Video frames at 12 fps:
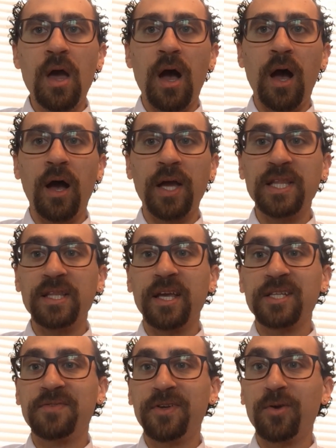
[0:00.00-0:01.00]
In the
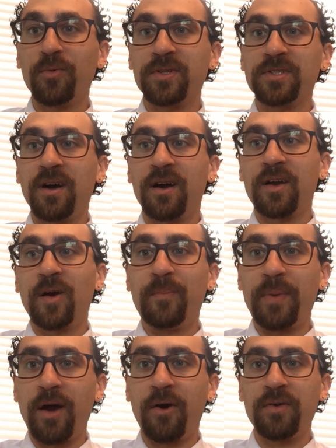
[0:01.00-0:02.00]
next video, we'll talk
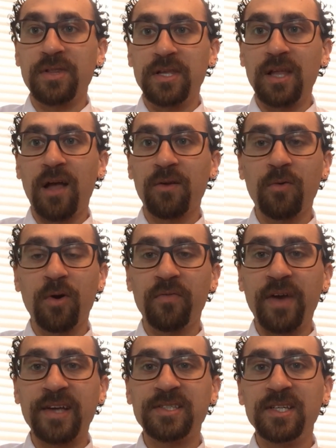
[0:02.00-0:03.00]
about the non-core
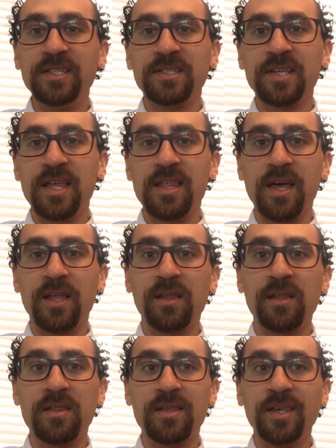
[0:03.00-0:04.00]
vaccines and
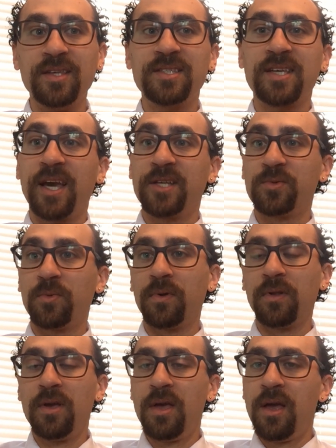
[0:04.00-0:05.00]
then the
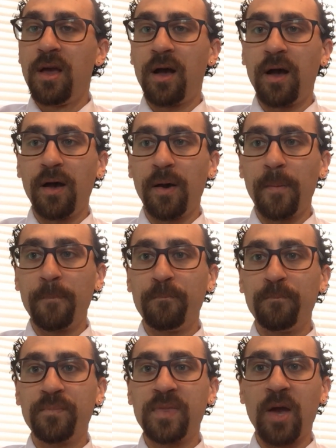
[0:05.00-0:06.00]
schedule
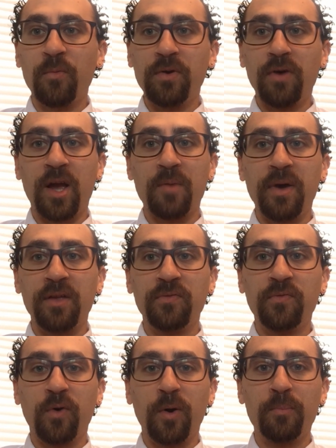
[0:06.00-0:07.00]
that we
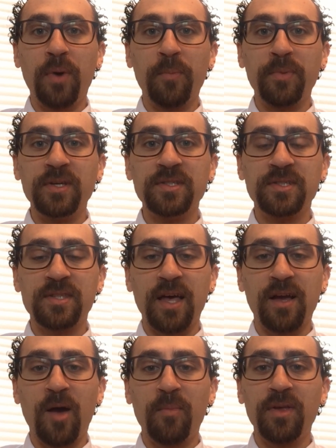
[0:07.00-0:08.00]
recommend for puppies
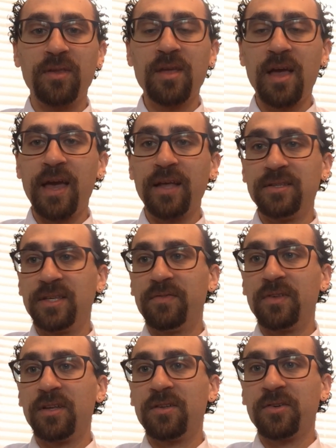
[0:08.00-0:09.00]
that come in, and
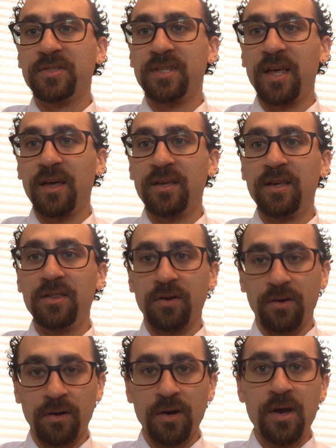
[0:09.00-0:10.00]
even adults that
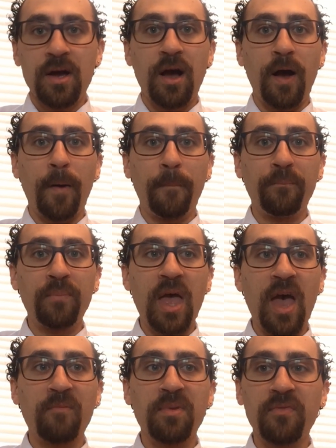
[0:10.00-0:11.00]
either
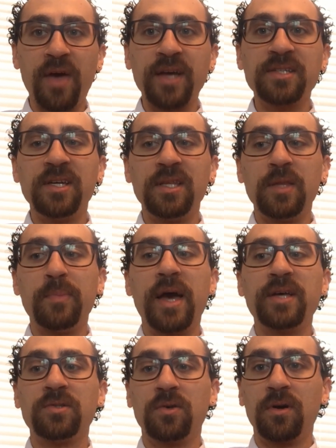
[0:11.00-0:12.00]
have been vaccinated in the
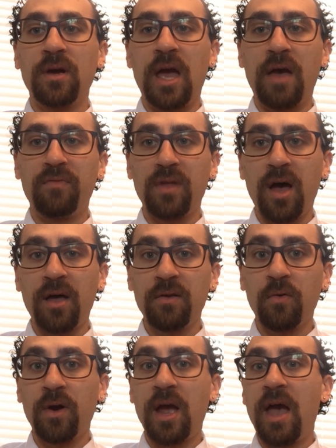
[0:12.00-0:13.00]
past or have not,
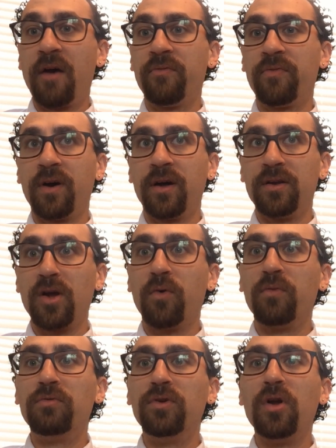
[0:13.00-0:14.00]
or have
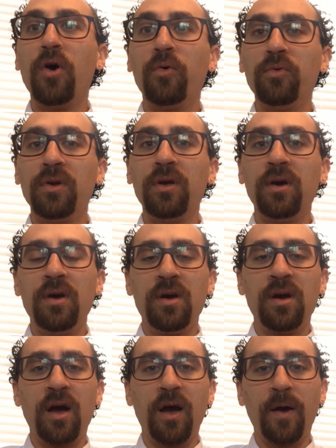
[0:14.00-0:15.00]
no known
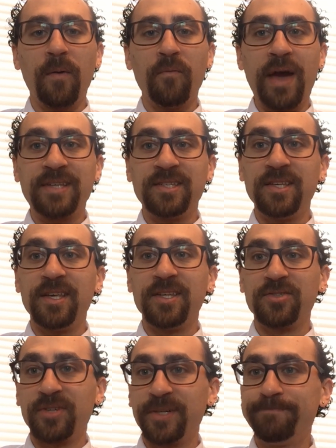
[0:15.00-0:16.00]
vaccine
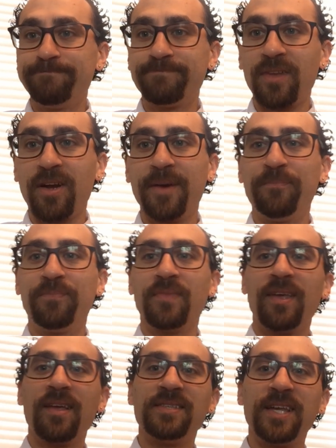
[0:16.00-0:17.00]
history. All right,
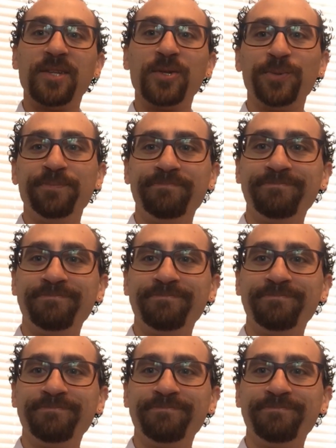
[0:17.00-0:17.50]
stay tuned.